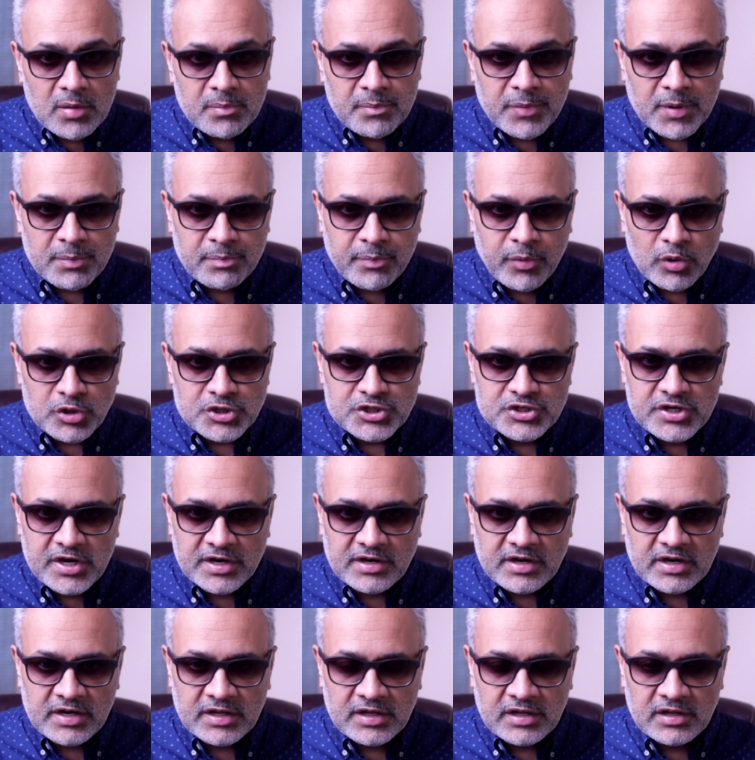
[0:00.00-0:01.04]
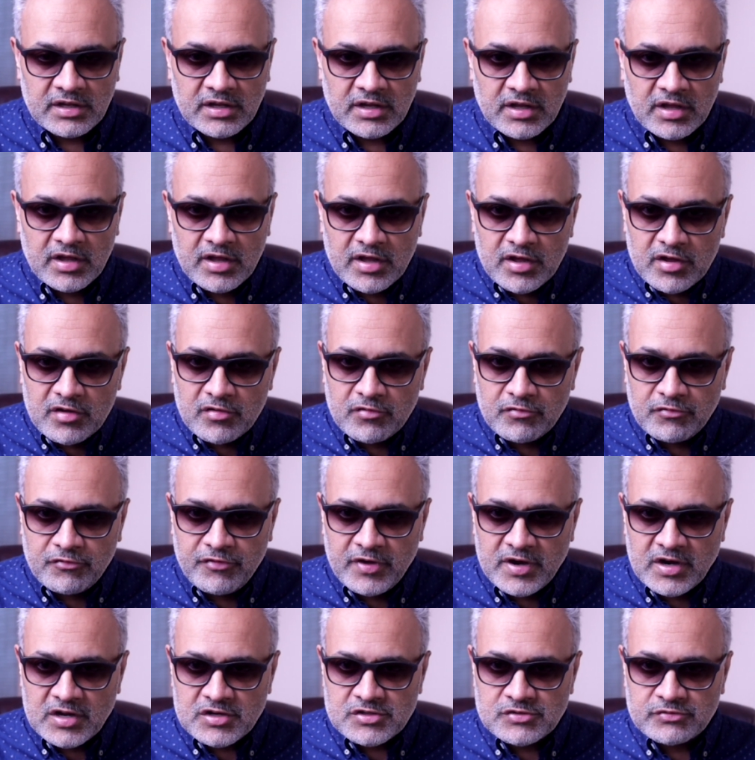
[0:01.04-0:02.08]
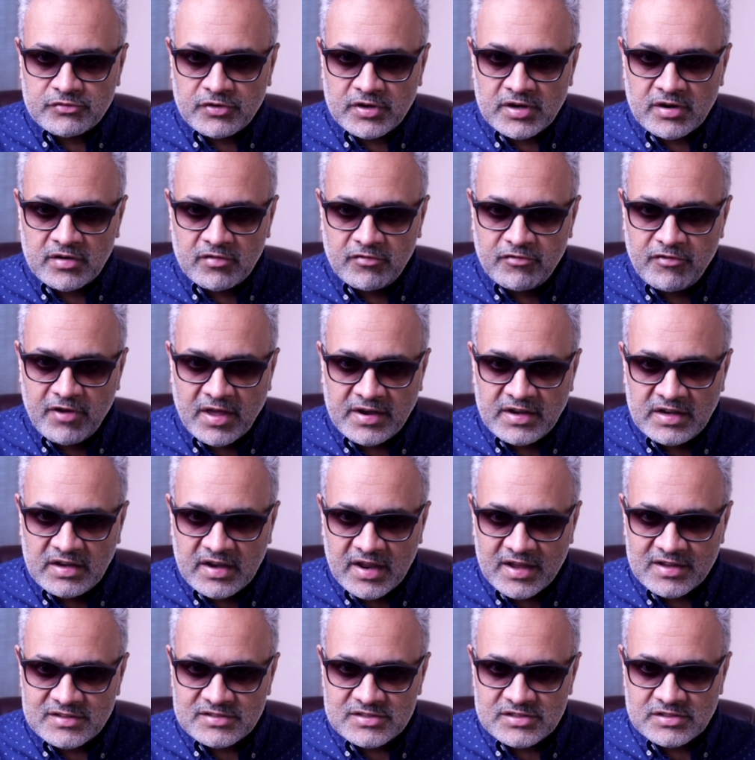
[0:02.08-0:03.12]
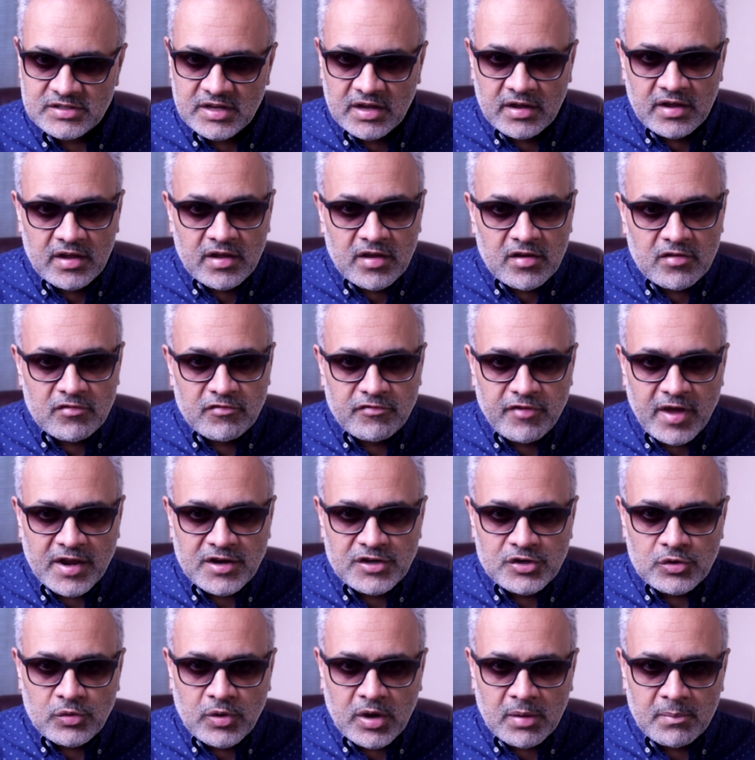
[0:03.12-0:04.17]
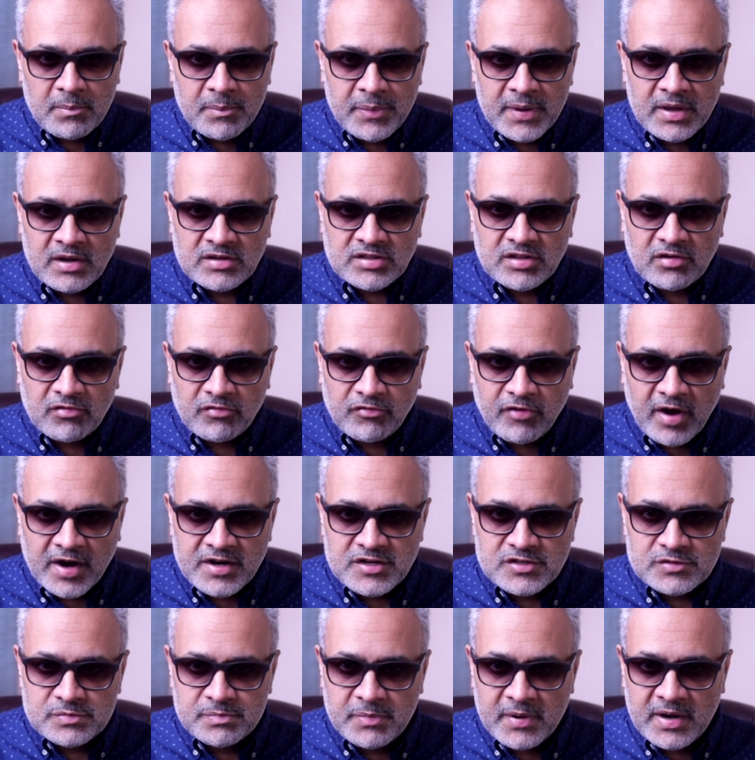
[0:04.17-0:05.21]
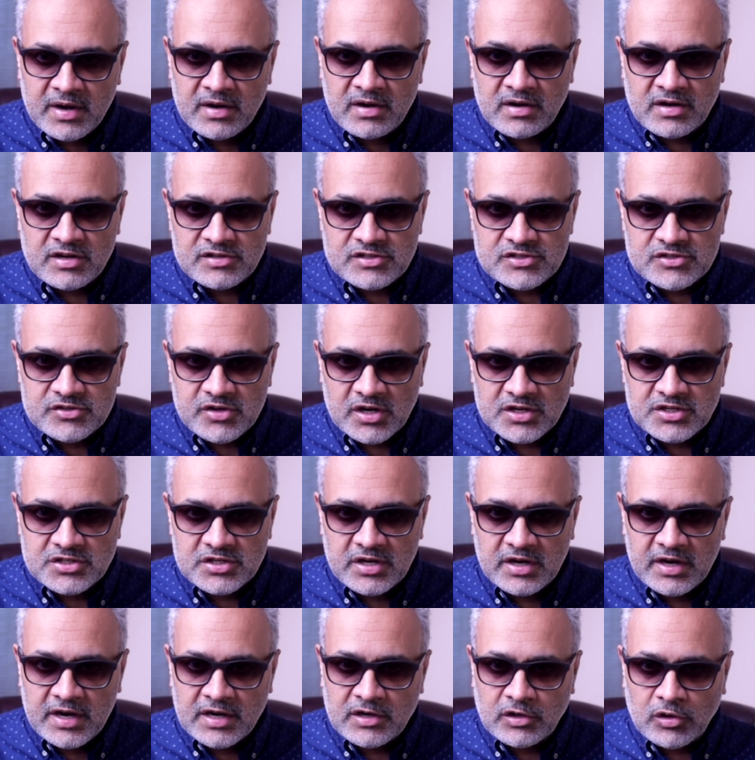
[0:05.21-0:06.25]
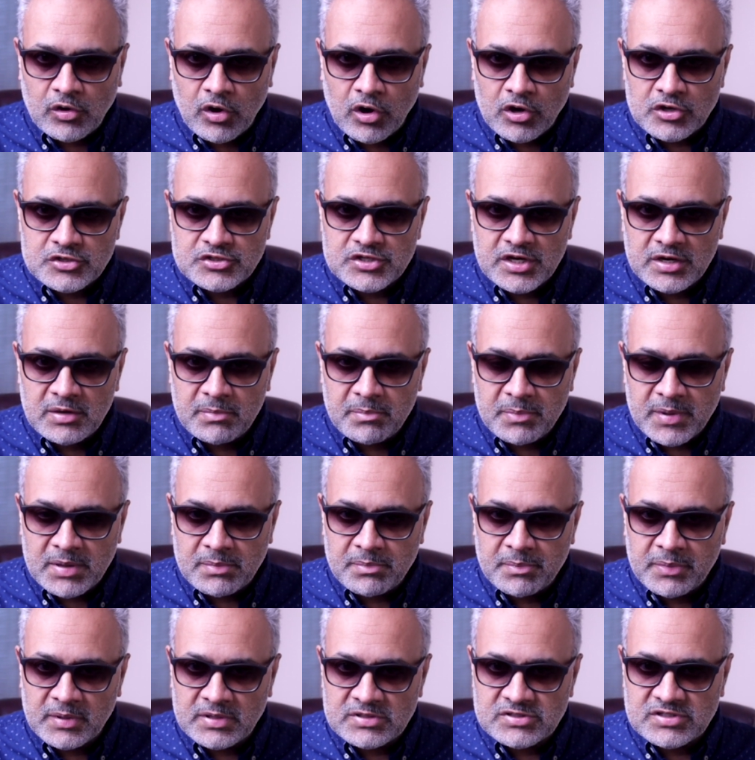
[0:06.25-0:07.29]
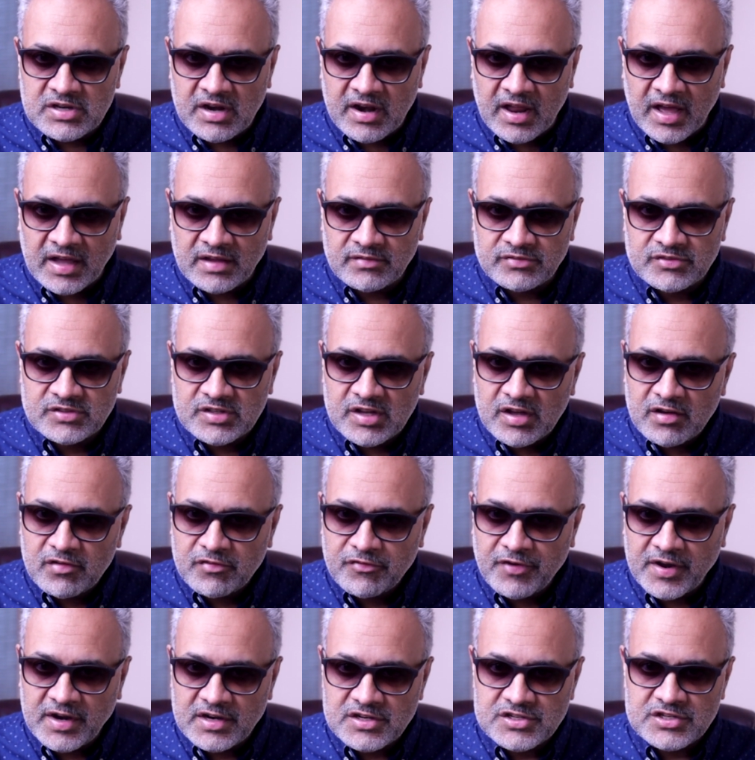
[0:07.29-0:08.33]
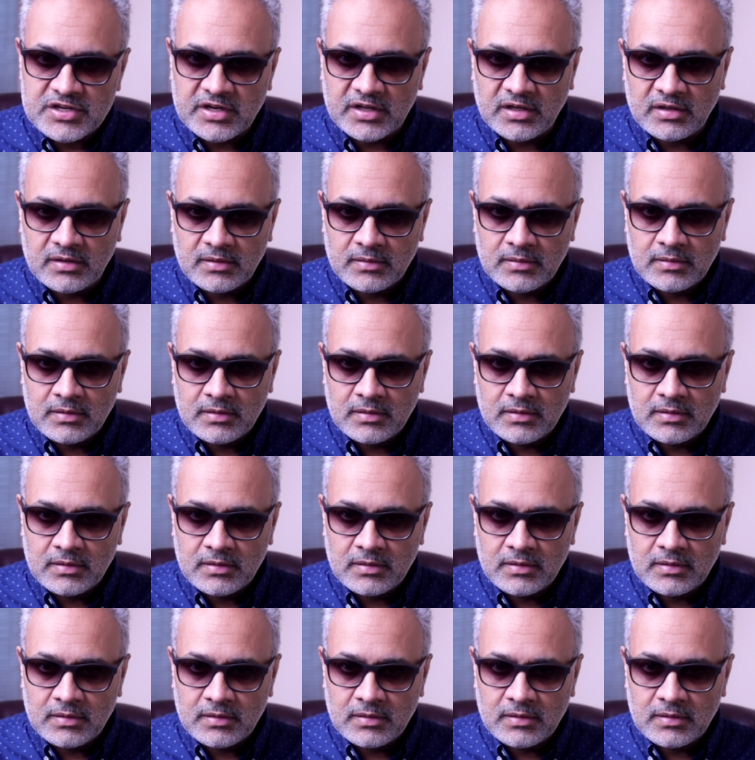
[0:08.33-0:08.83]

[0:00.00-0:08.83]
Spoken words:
Proportionately, winners were very less when you compare the widespread destruction it caused in people's lives financially.